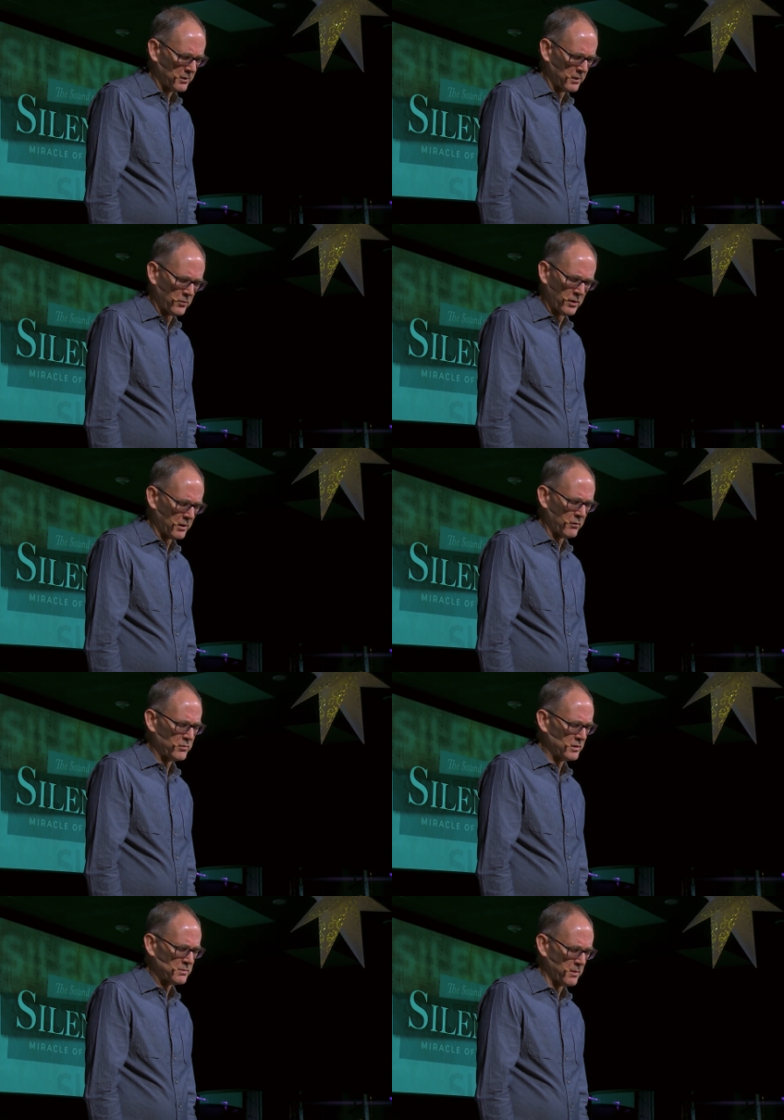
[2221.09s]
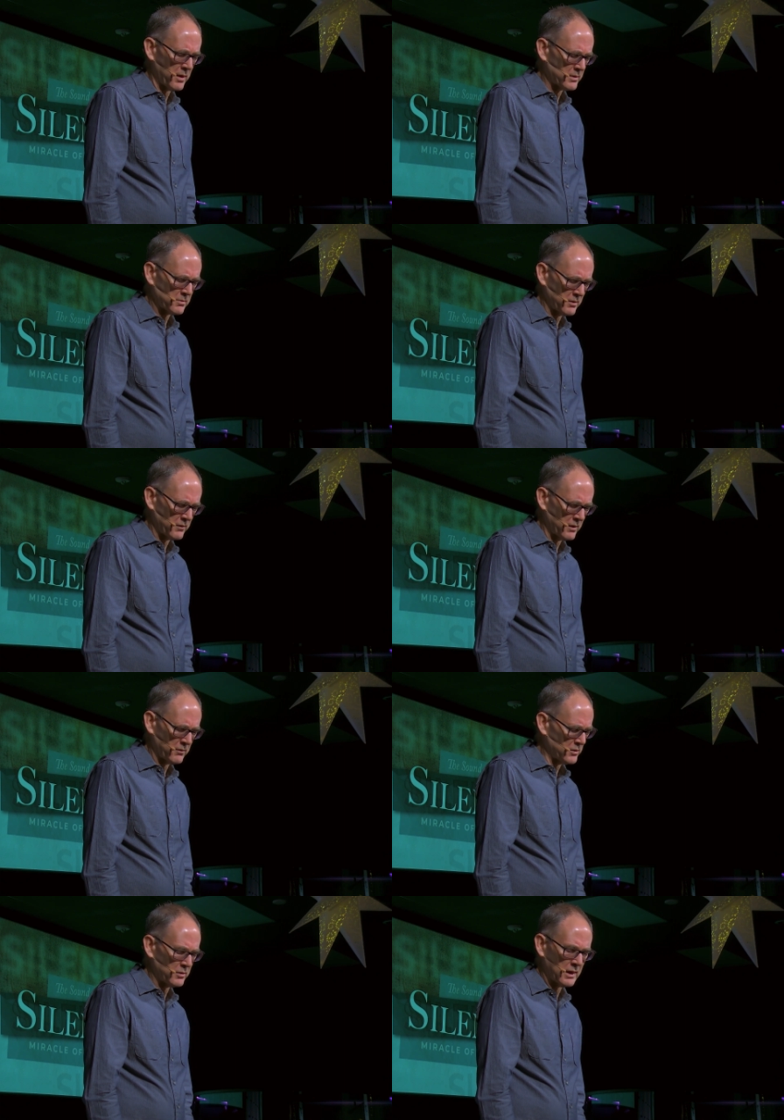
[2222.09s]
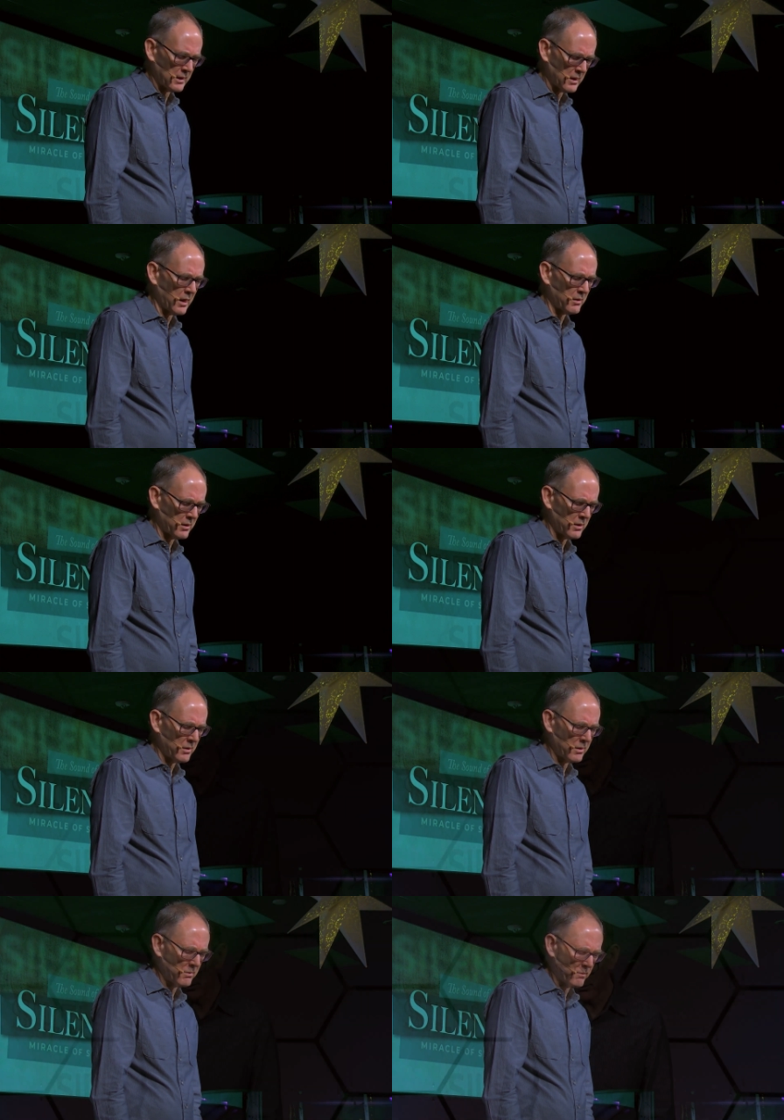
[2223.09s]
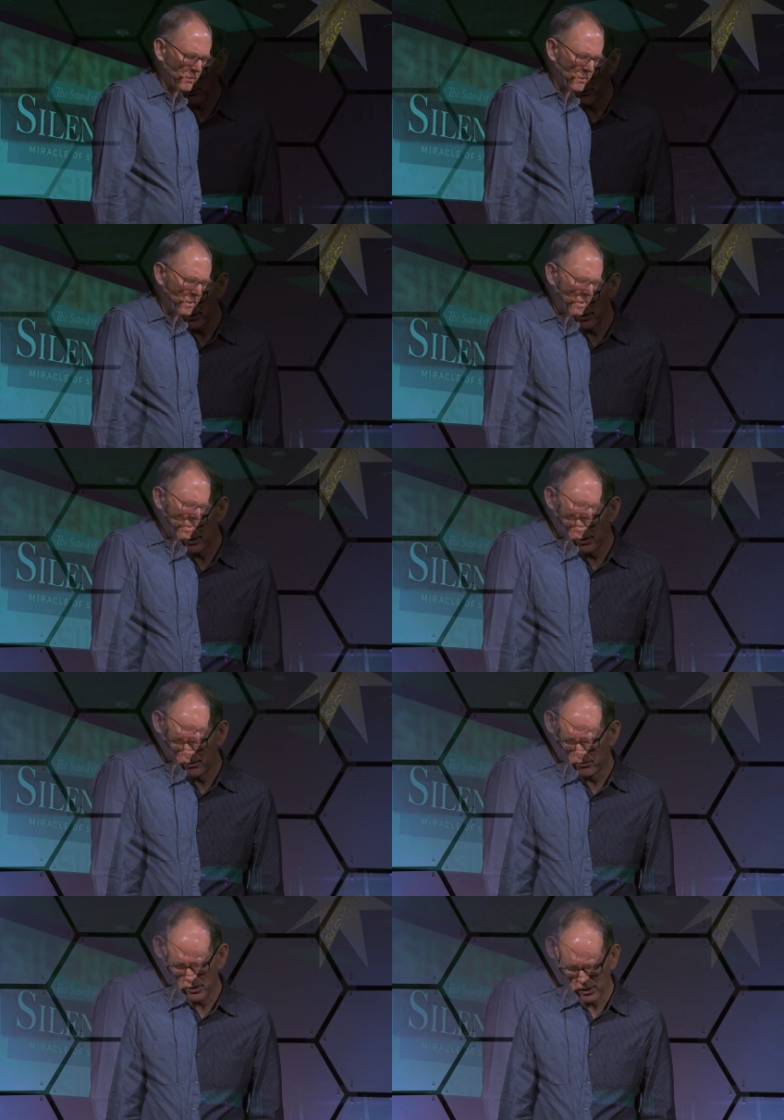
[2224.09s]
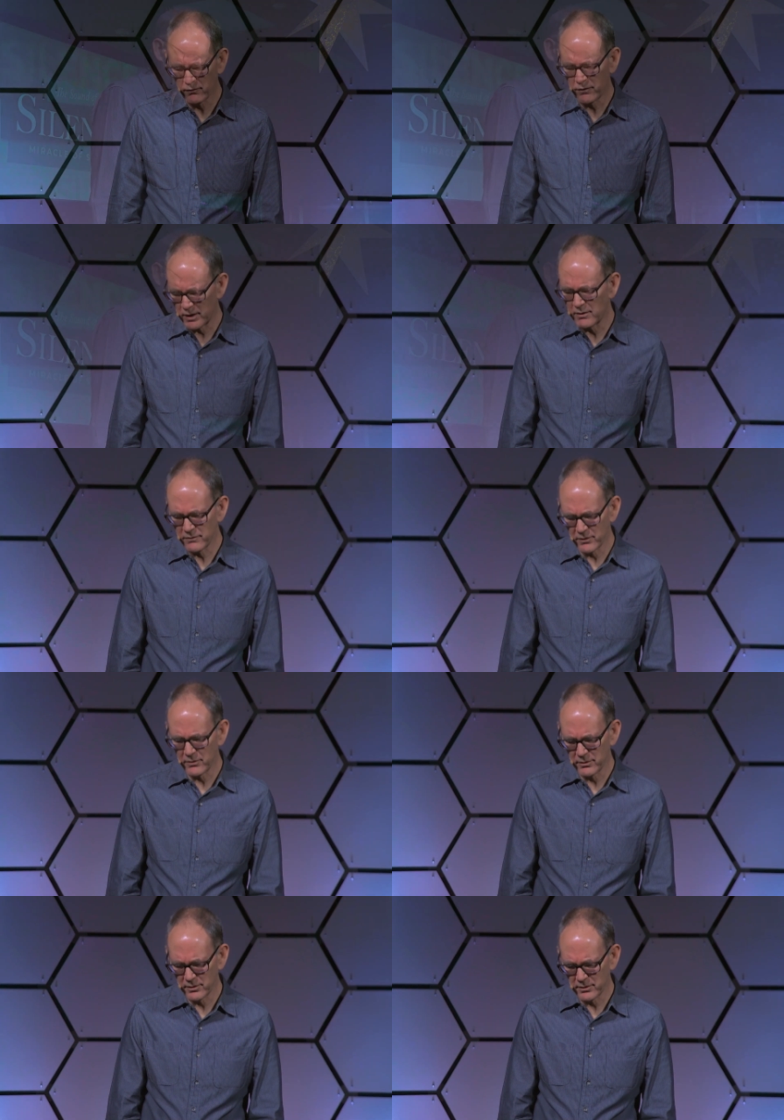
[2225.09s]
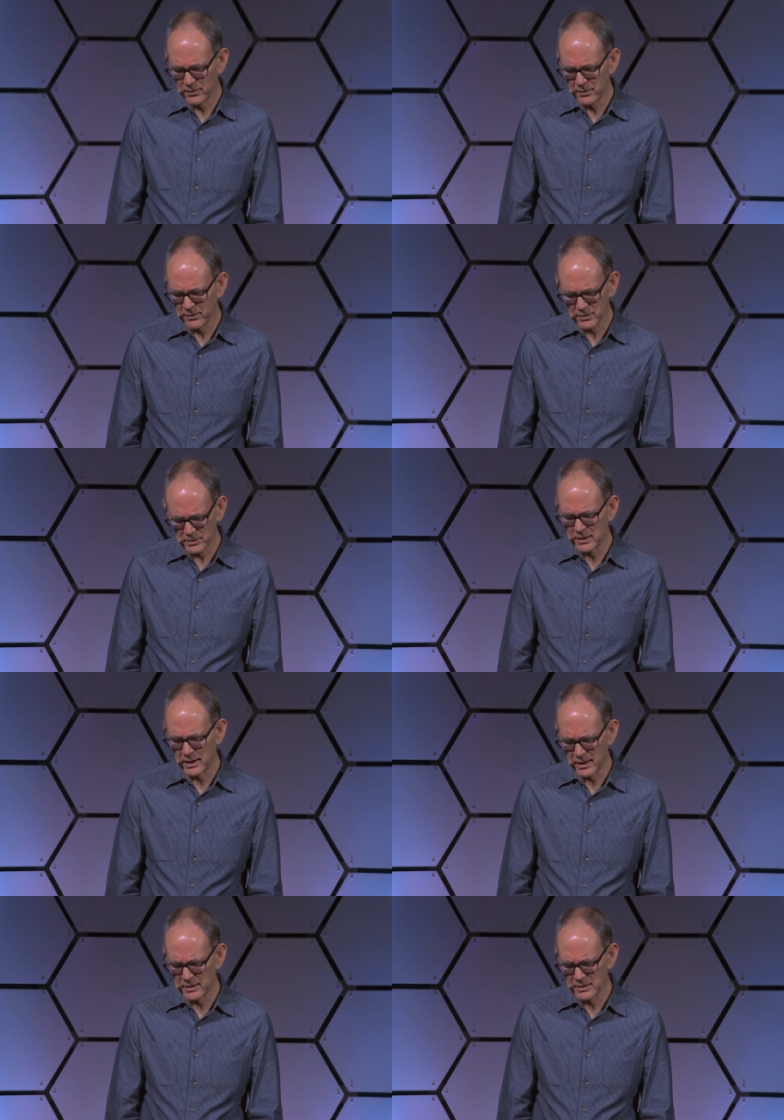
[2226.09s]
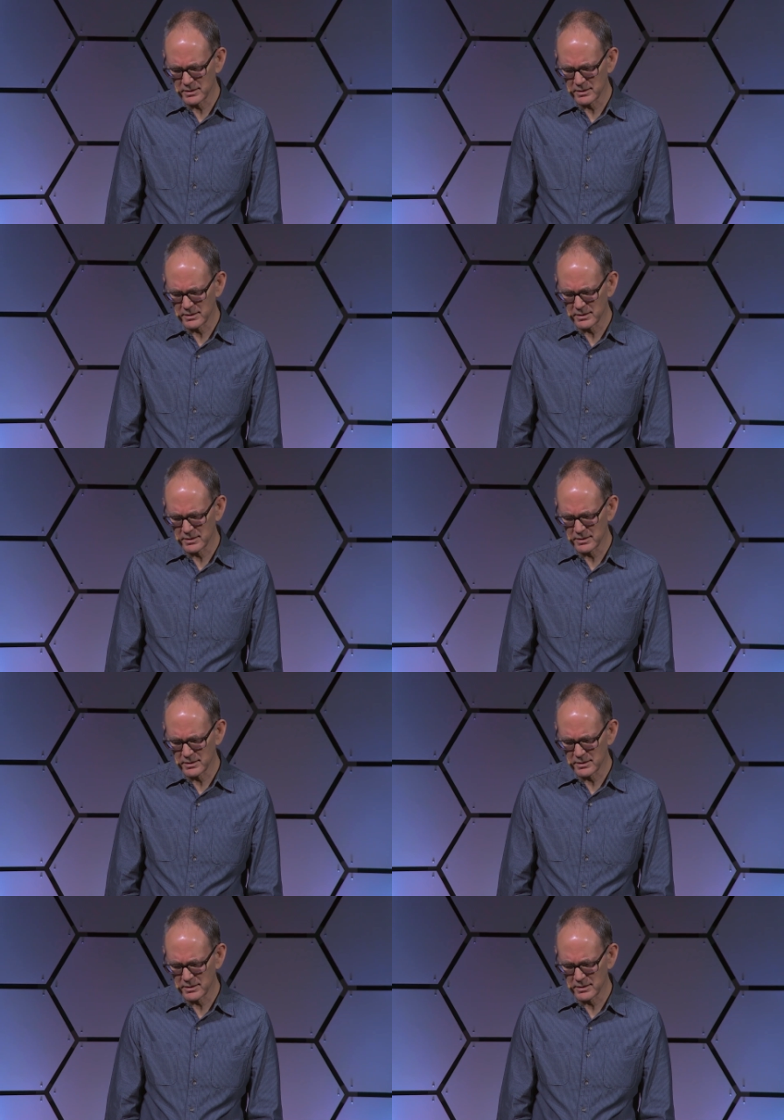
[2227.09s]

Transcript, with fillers: than whatever response we've given. You cannot be unfaithful. You just can't.